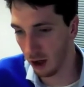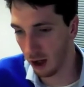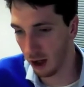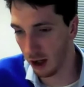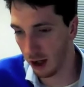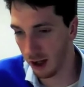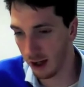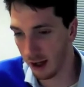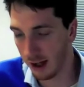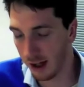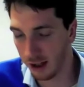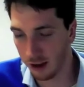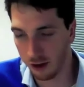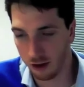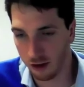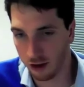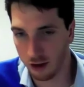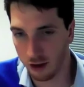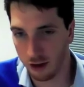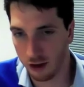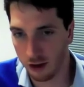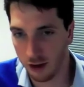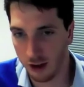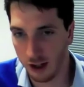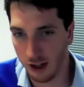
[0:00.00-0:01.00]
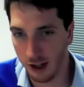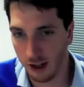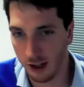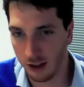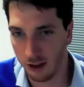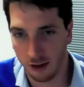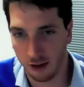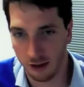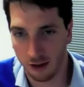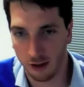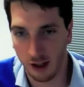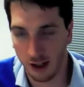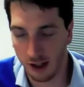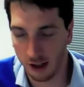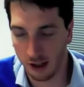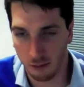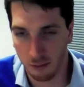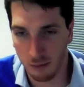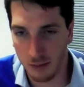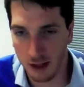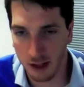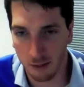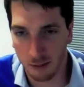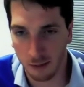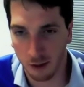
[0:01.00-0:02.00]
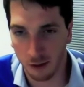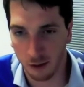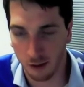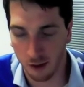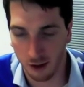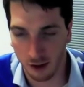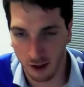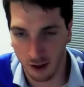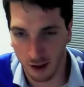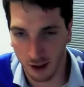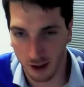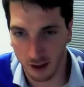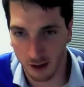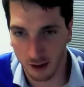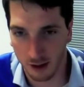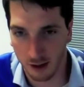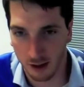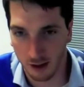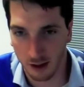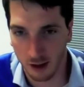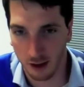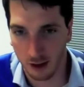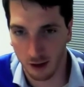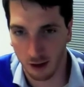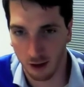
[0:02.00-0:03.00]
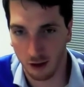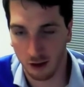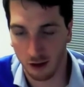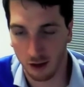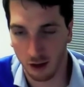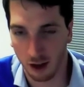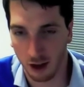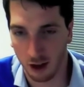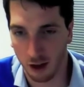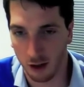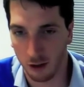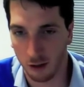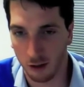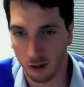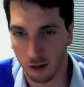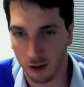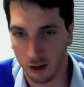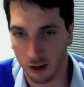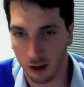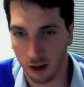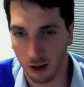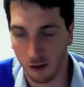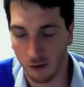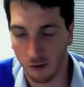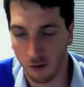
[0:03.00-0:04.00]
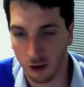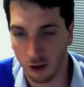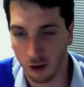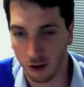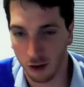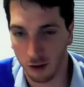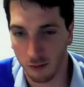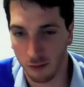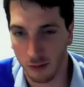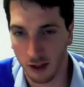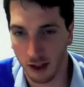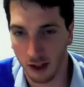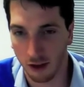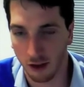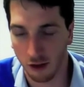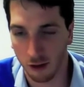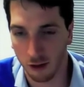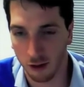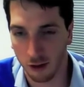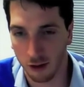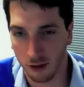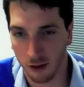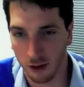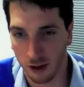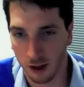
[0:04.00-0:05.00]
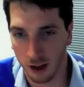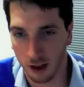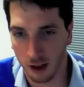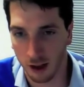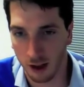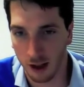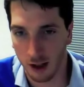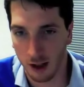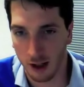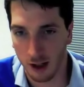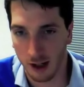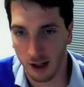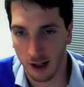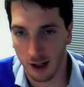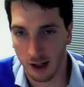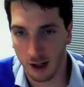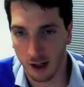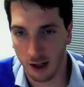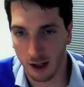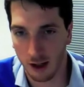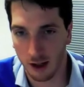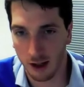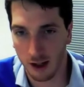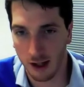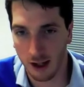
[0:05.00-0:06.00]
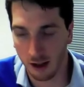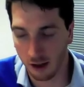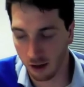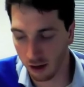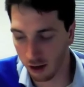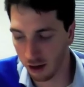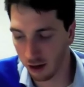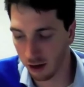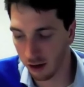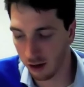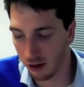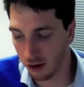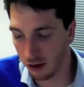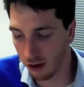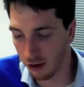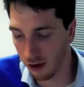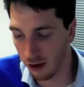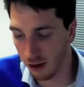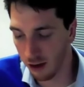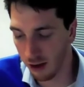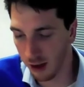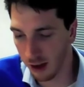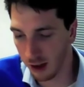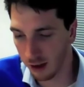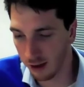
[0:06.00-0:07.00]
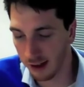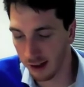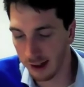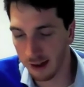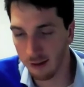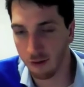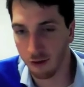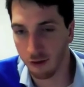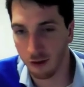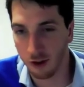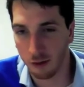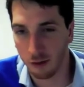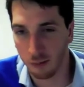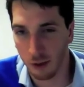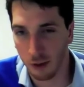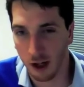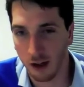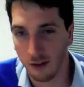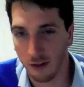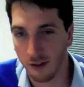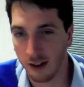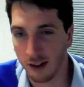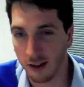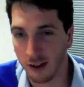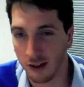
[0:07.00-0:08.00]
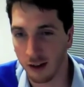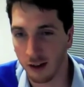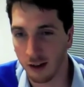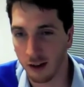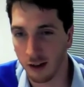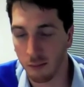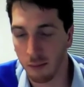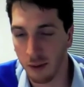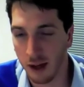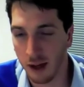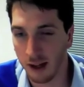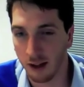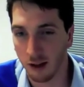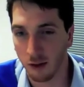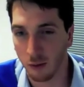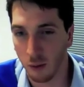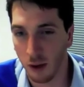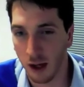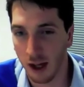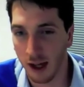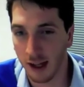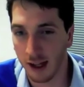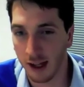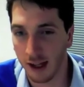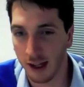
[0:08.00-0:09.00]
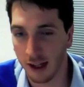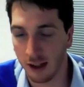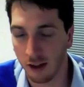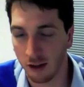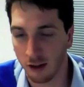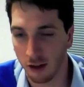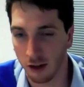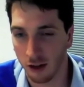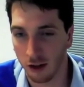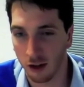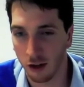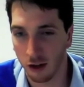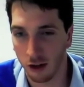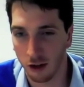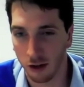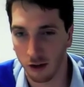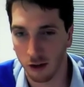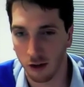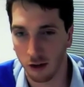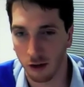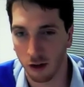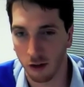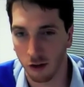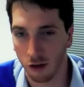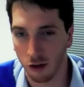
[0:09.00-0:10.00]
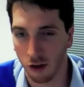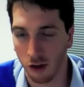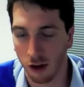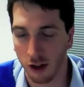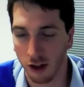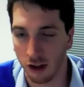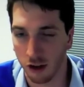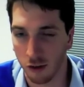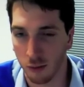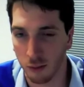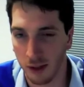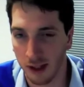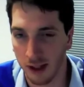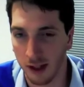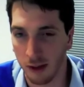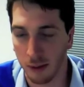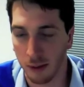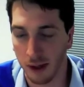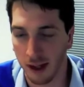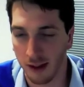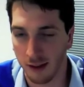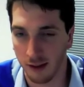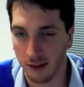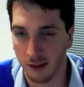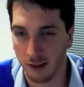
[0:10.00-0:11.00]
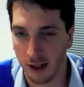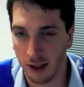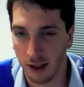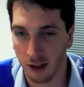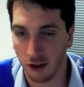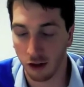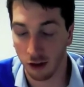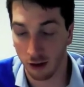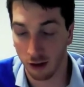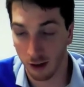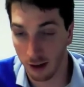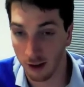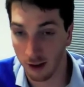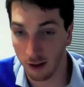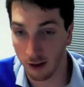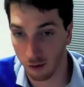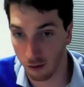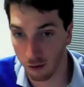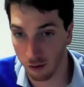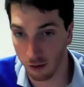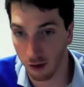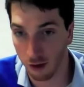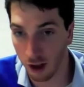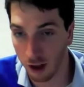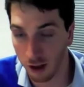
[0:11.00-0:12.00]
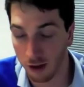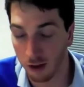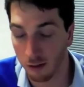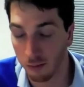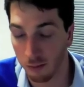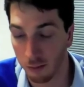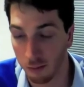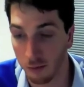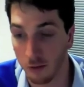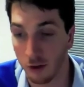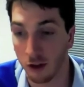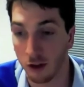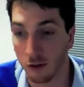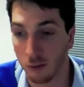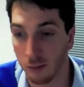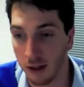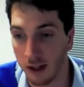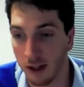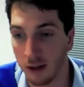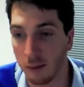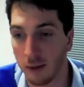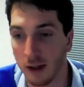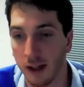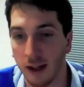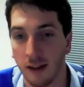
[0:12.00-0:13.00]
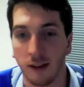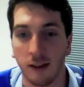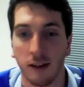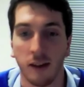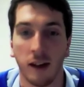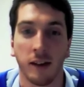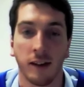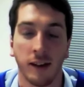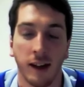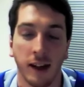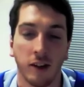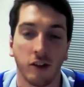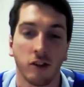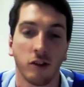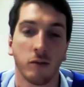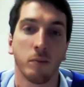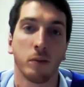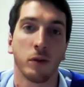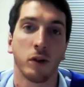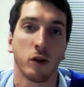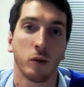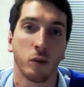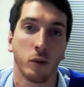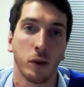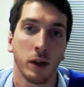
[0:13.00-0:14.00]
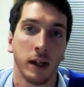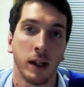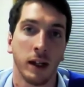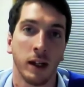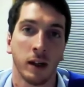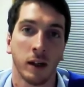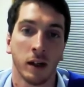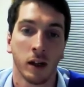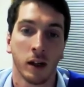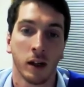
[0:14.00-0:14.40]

it's minimal to none. So you've got to make sure that the delivery is perfect, and the best way is to not try and split a player's attention. This is for us, to split a player's attention between